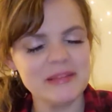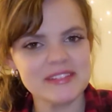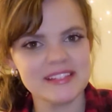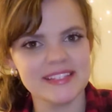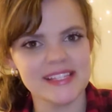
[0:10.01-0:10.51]

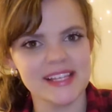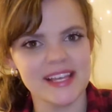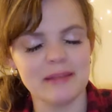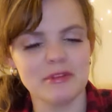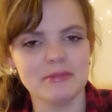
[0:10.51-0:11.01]
is Alyssa,
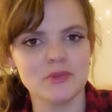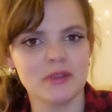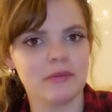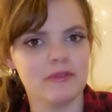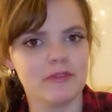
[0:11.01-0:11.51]
and I'm going to be
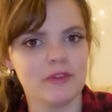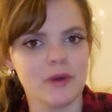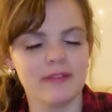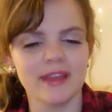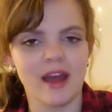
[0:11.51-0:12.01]
doing a review
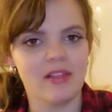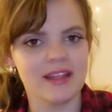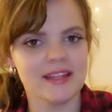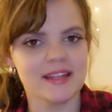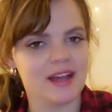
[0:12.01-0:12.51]
on the
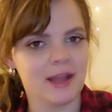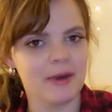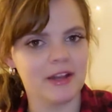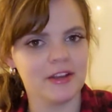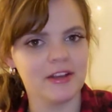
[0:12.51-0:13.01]
Owlet Sock
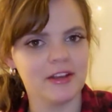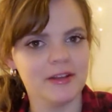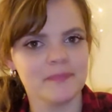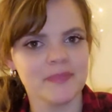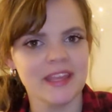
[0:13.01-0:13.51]
monitor.
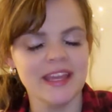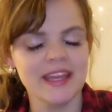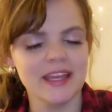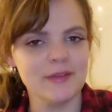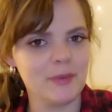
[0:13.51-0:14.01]

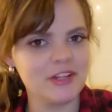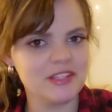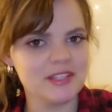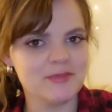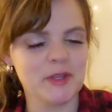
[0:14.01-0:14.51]
If you're watching
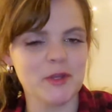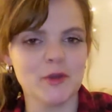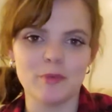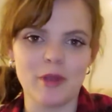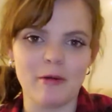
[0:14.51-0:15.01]
this video,
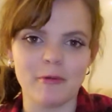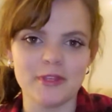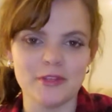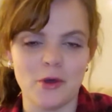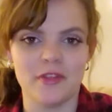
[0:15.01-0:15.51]
you probably
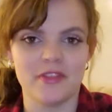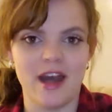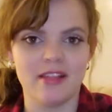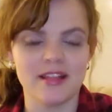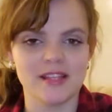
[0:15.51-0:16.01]
know that the
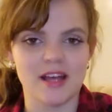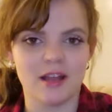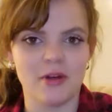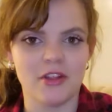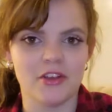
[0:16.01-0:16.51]
Owlet Sock
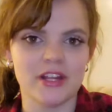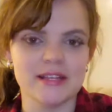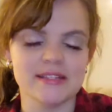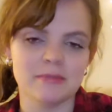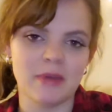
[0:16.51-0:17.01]
monitor
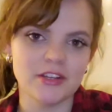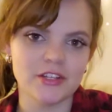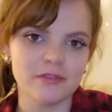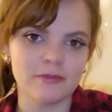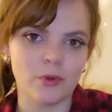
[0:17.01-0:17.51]
is a
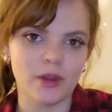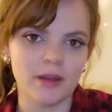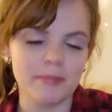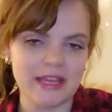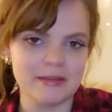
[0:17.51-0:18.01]
monitor for
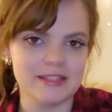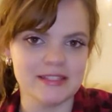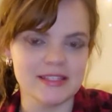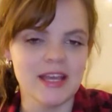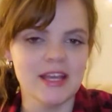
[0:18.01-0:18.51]

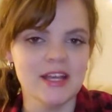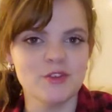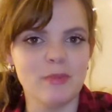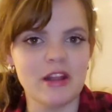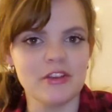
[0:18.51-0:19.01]
babies to
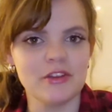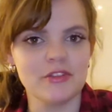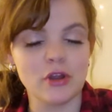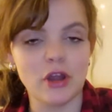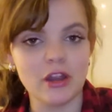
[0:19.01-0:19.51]
monitor
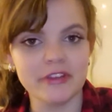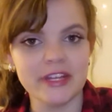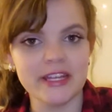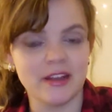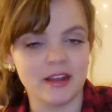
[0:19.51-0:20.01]
their heart
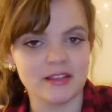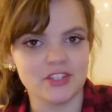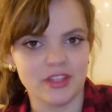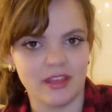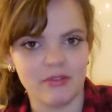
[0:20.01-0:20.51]
rate and
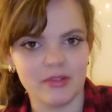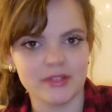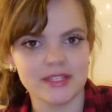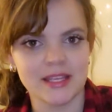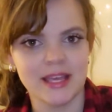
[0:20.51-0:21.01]
oxygen levels.